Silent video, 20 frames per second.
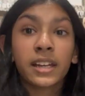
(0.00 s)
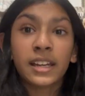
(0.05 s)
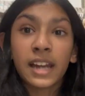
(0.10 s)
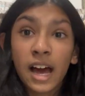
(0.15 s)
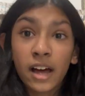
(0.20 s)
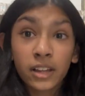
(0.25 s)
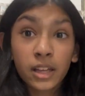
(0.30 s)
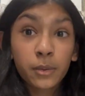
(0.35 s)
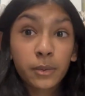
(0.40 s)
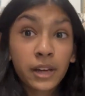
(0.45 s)

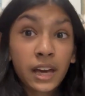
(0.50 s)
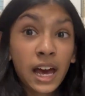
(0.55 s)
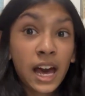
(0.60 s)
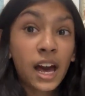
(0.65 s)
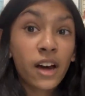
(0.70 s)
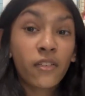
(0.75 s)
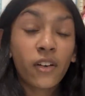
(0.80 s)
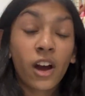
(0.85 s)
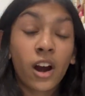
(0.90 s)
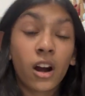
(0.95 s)
Now that we
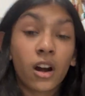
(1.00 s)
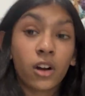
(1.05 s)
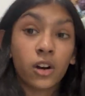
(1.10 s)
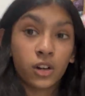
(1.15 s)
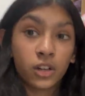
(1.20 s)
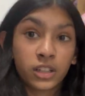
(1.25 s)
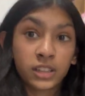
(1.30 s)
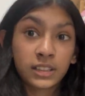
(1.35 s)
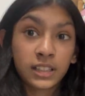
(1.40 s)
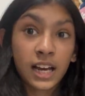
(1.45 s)
have our
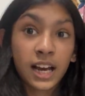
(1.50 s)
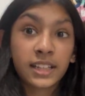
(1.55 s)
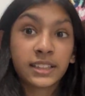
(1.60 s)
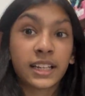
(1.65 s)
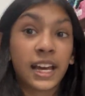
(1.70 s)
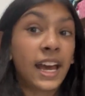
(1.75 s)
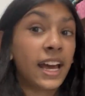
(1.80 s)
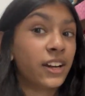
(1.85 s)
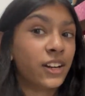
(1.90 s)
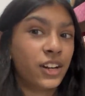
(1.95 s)
hook size
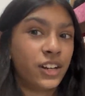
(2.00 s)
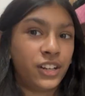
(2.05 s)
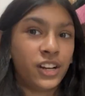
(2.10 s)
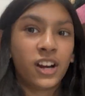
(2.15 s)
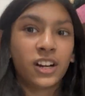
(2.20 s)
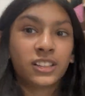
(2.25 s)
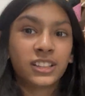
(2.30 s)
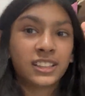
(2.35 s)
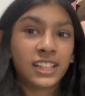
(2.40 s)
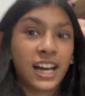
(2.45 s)
and our
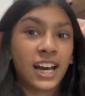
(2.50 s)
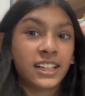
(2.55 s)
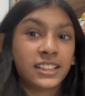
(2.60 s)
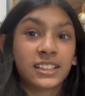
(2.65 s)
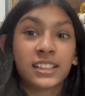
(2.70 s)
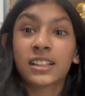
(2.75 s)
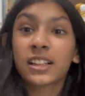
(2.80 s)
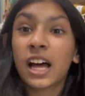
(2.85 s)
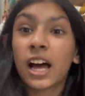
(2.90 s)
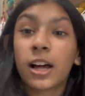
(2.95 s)
yarn
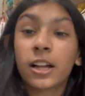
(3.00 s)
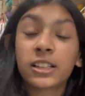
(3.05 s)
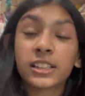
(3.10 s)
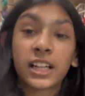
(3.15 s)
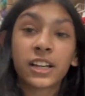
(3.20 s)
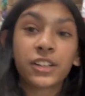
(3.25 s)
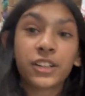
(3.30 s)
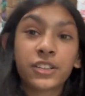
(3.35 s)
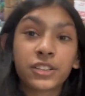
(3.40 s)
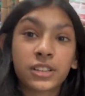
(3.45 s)
size, I'll
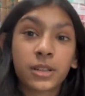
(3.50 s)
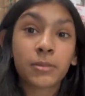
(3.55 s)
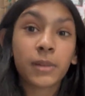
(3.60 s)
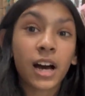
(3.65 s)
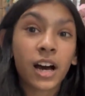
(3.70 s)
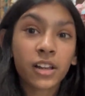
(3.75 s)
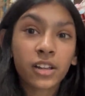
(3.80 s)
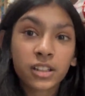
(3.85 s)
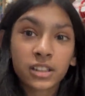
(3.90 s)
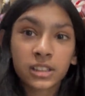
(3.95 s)
tell you some
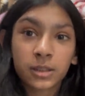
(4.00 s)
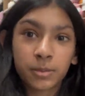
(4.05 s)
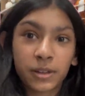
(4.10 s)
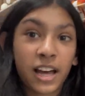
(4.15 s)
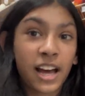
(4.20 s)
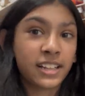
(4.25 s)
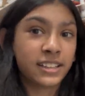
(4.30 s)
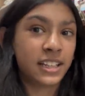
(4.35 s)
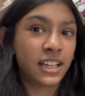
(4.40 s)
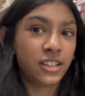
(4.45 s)
other
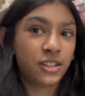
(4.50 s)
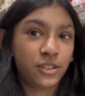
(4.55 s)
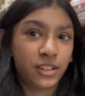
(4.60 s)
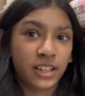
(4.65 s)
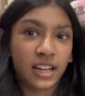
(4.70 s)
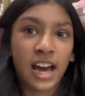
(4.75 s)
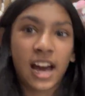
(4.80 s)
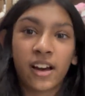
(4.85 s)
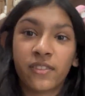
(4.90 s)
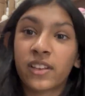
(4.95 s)
supplies that you can
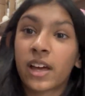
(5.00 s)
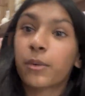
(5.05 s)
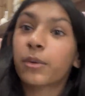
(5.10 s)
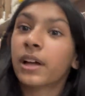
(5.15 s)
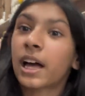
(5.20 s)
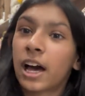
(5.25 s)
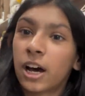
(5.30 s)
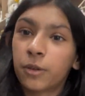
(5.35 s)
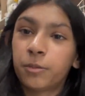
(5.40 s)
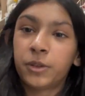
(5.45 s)
have that will
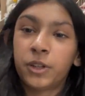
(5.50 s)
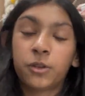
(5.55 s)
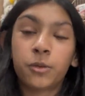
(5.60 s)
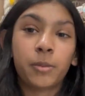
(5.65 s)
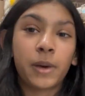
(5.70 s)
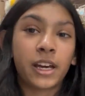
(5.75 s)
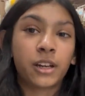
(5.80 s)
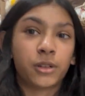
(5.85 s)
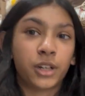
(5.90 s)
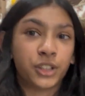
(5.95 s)
help you
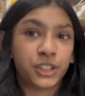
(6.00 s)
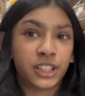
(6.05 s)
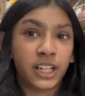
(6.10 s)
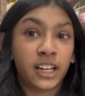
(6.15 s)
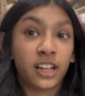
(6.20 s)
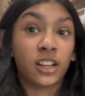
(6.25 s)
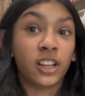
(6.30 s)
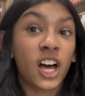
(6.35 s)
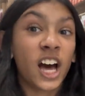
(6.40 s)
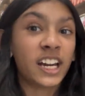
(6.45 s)
make
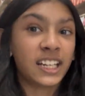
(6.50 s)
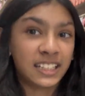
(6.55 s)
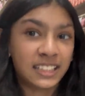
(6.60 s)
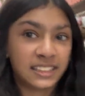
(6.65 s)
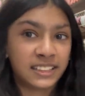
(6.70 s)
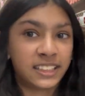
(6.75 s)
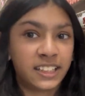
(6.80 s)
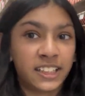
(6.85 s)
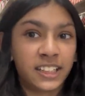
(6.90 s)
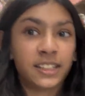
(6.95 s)
crocheting a lot
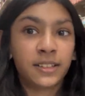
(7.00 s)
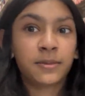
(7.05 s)
easier.